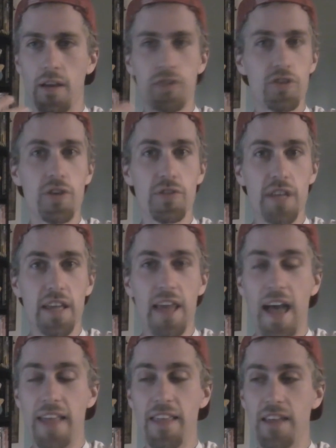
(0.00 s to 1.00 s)
it shows like
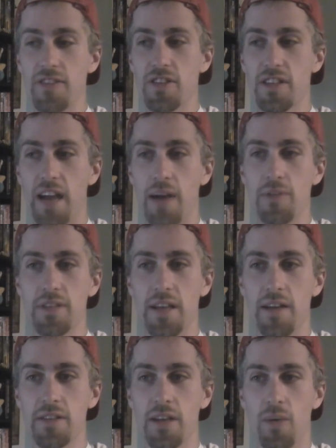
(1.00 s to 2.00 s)
that just I was
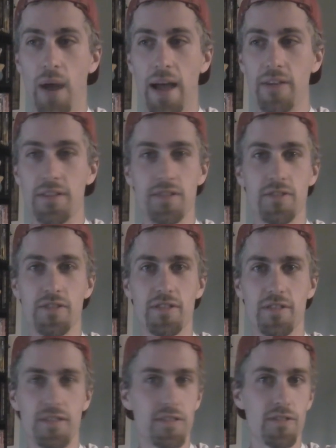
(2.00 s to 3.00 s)
like, wow, this
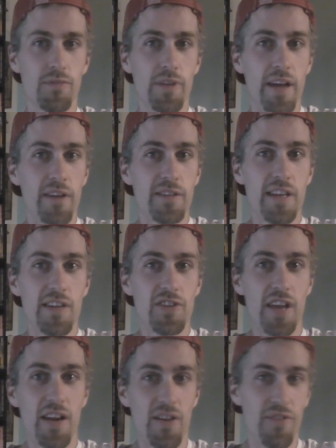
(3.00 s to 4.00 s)
is a really entertaining
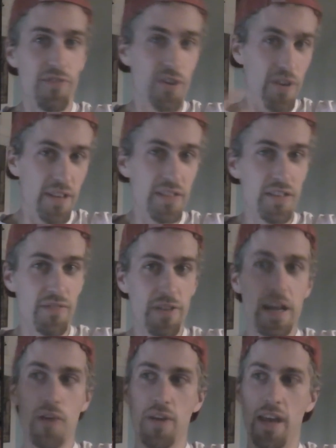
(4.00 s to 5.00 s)
channel if you're into
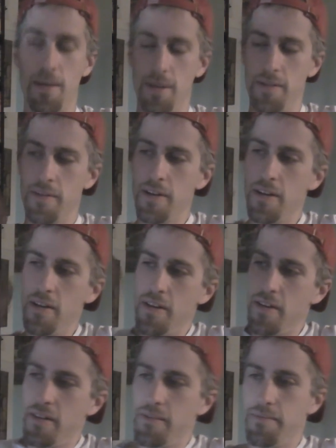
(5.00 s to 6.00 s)
video gaming.
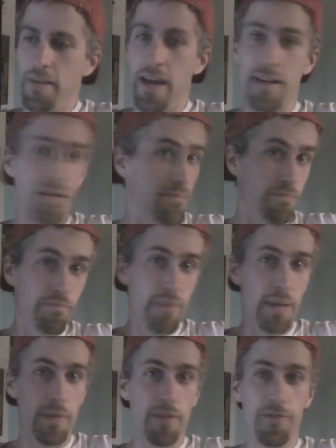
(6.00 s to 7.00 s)
And
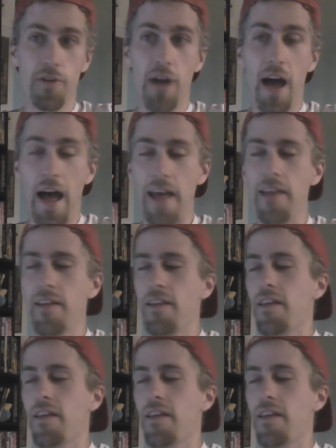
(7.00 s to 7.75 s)
maybe if you're not.